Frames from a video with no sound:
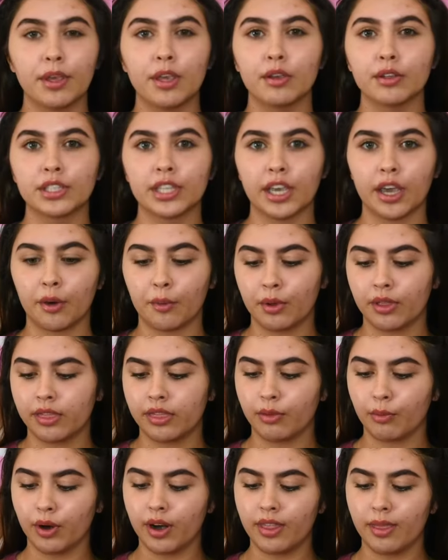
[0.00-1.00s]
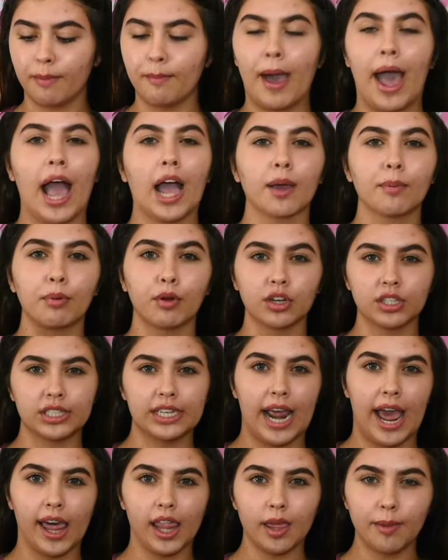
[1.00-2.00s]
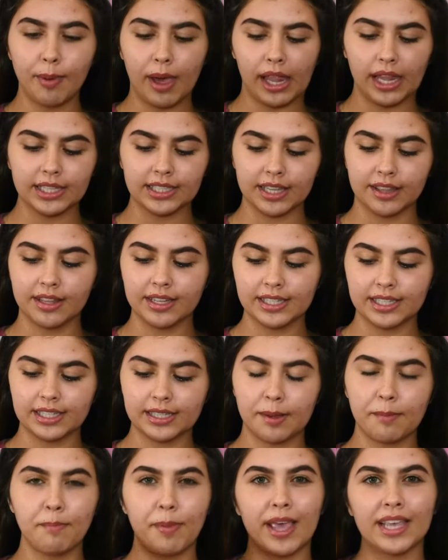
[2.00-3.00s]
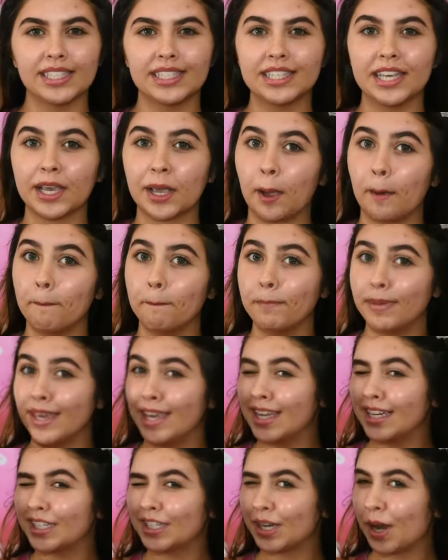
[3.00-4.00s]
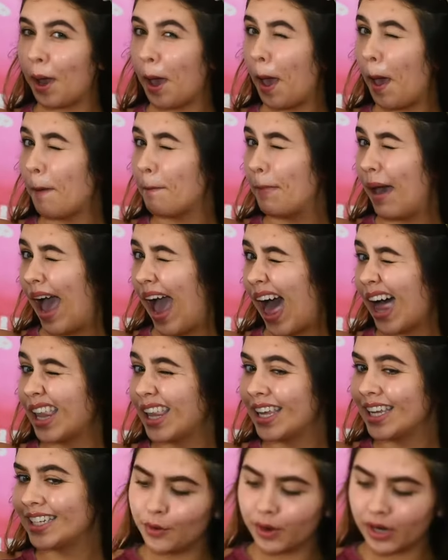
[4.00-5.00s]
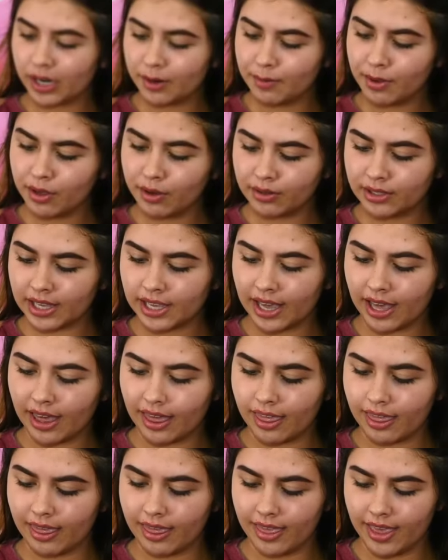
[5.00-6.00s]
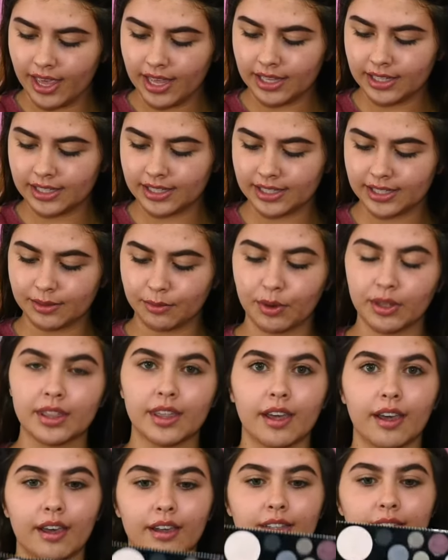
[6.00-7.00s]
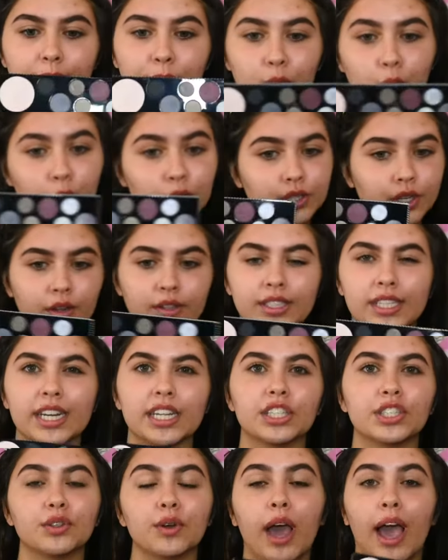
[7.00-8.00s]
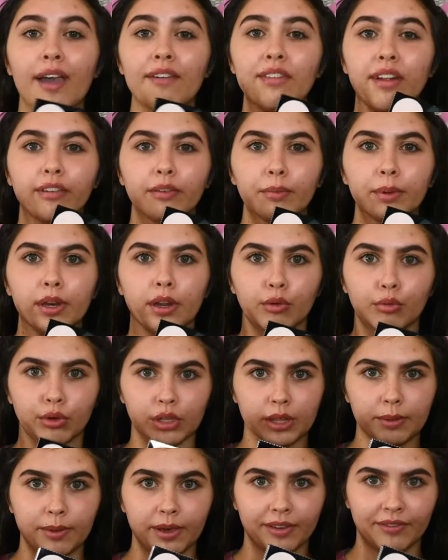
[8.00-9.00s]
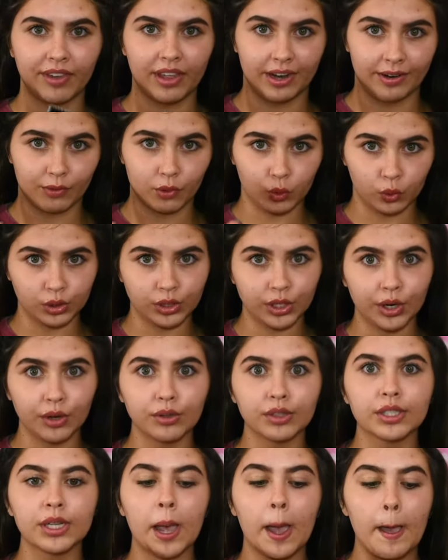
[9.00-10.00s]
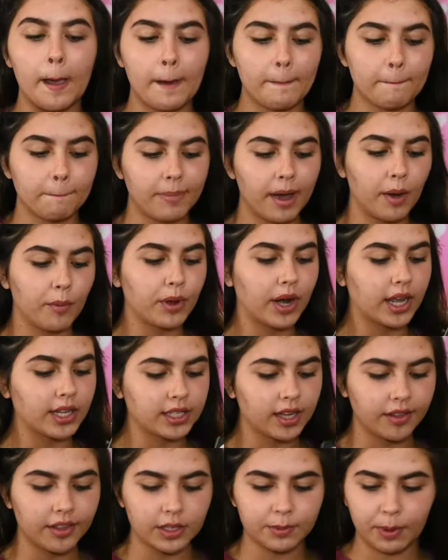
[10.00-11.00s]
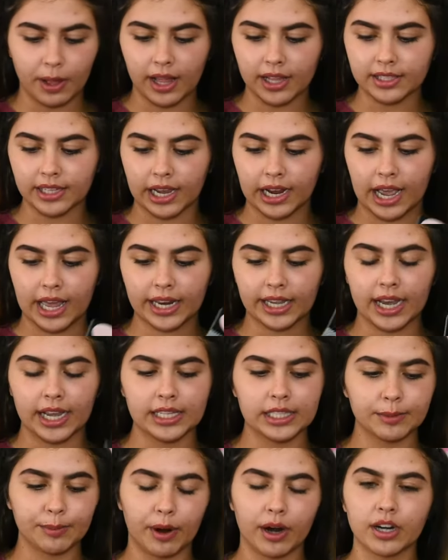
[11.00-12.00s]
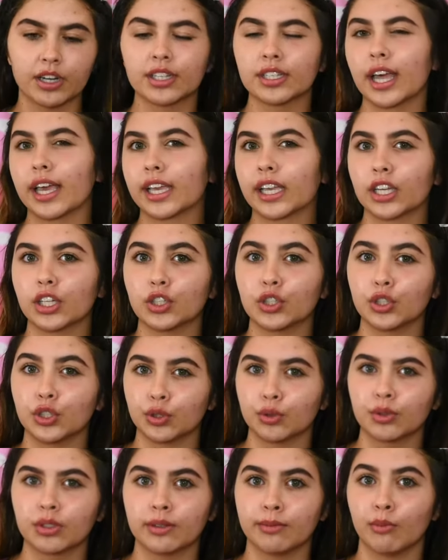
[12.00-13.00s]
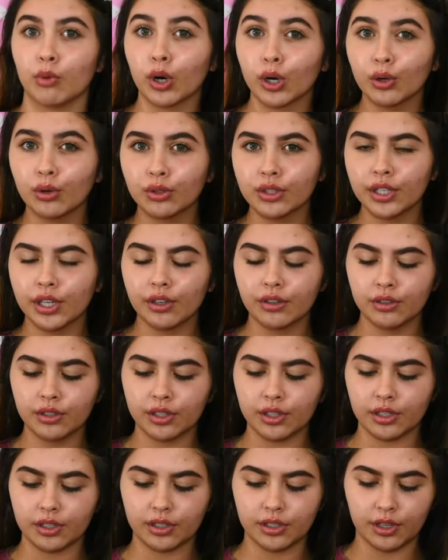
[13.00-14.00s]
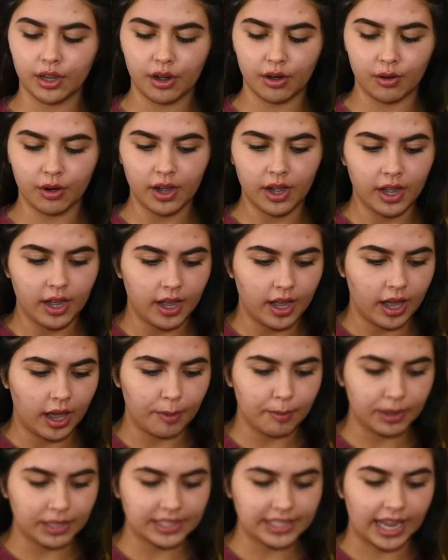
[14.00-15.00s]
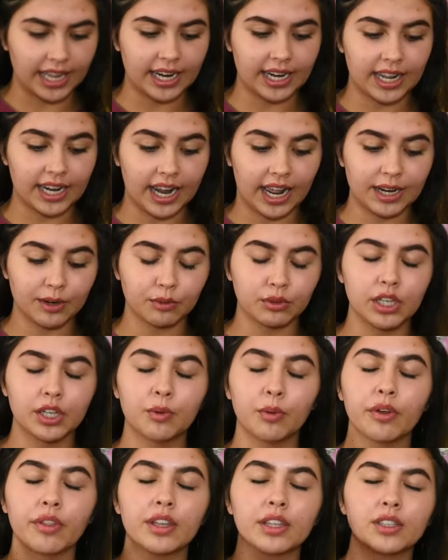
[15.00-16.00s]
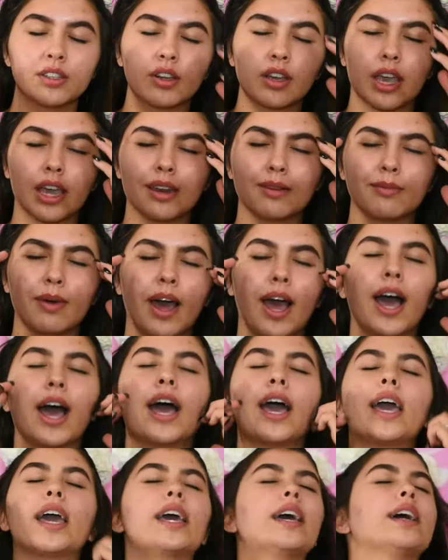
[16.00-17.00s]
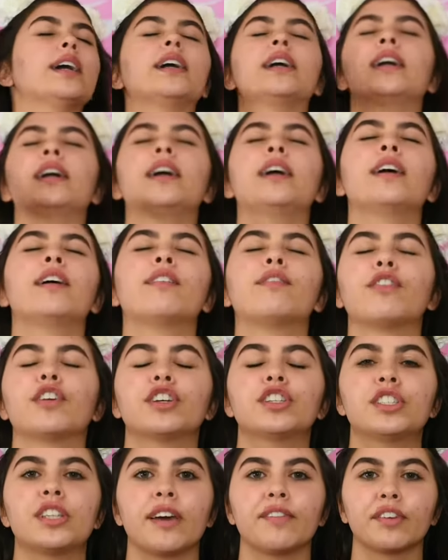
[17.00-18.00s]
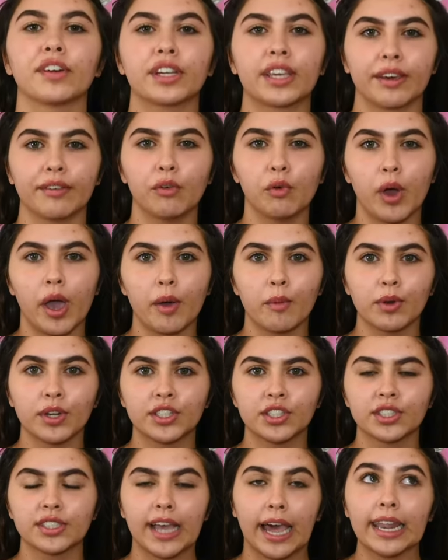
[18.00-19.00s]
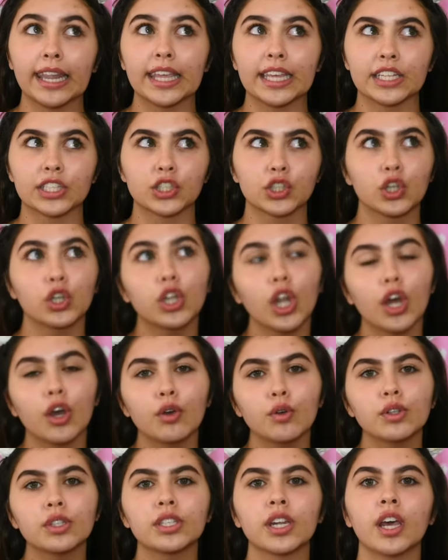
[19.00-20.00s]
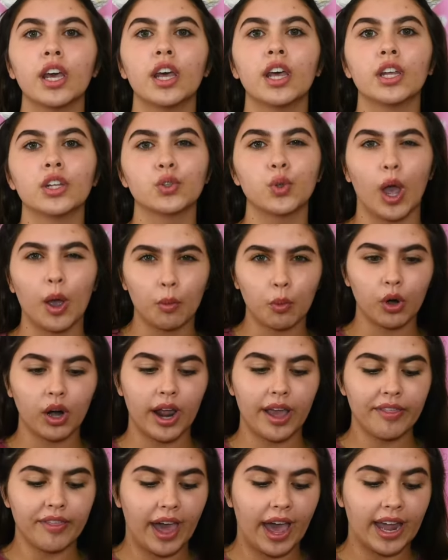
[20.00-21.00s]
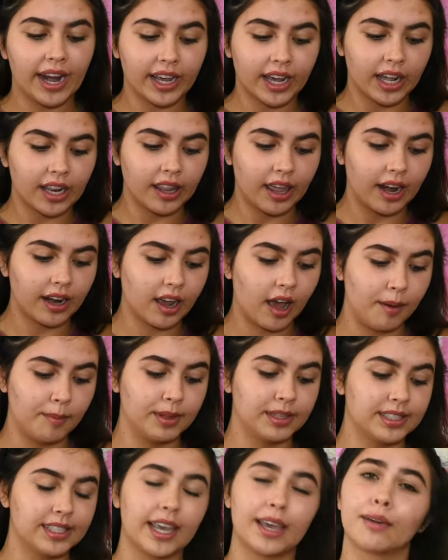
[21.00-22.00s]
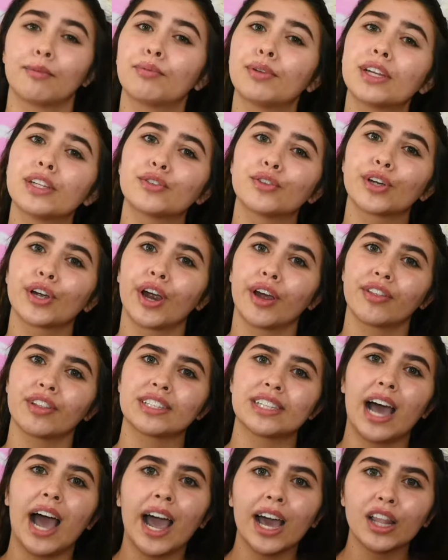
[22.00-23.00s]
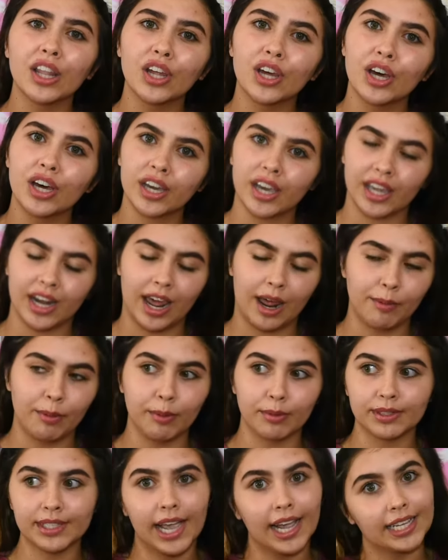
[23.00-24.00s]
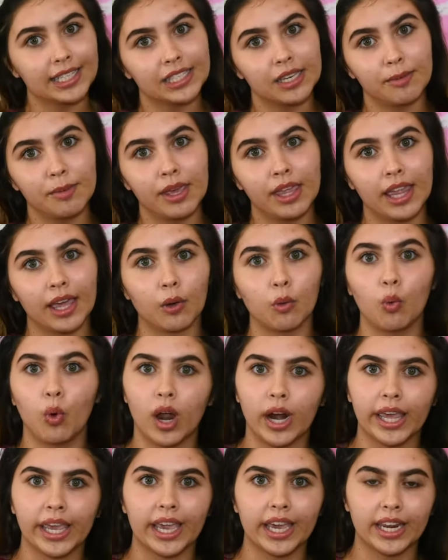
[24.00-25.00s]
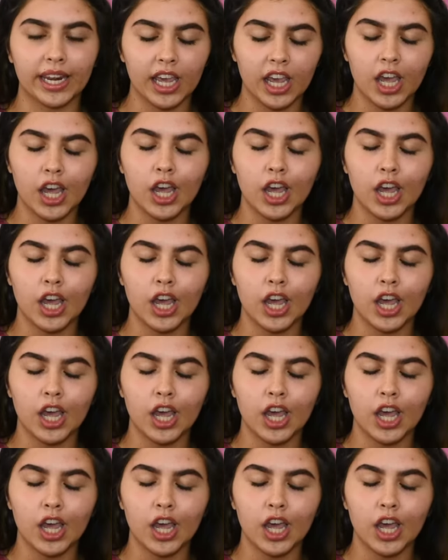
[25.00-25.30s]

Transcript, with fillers: be using it with one of the MAC Personality palettes, and this is the Basic Beach Palette. So we're going to be using this with some cool tones in it too. I've never been a really big fan of cool tones, but when I saw these palettes, I kind of got inspired to like do some more cool tones, so I'm excited. And I did wear this look in my first ever giveaway, which sadly is closed, so I wore it in that, and I got a lot of comments like, please recreate this eye look, and I had people texting me like wanting it,